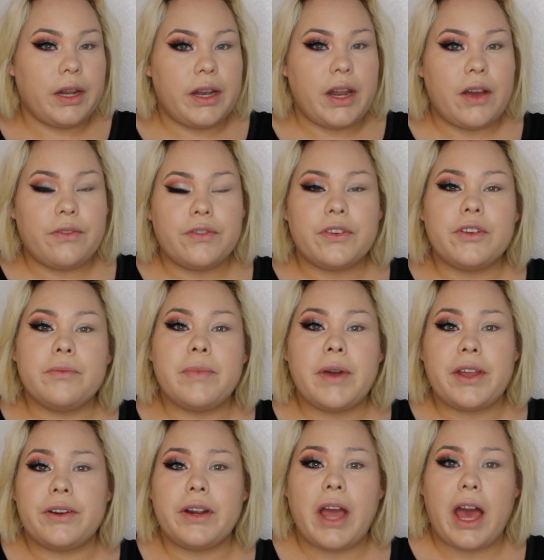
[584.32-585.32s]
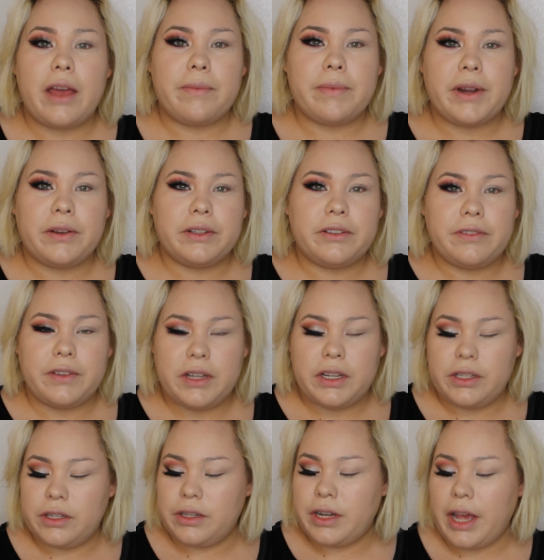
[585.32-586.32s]
Now for a better eyebrow
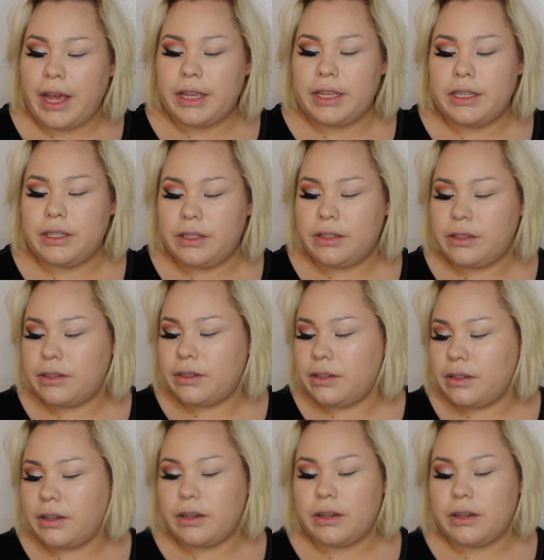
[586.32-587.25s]
definition, I just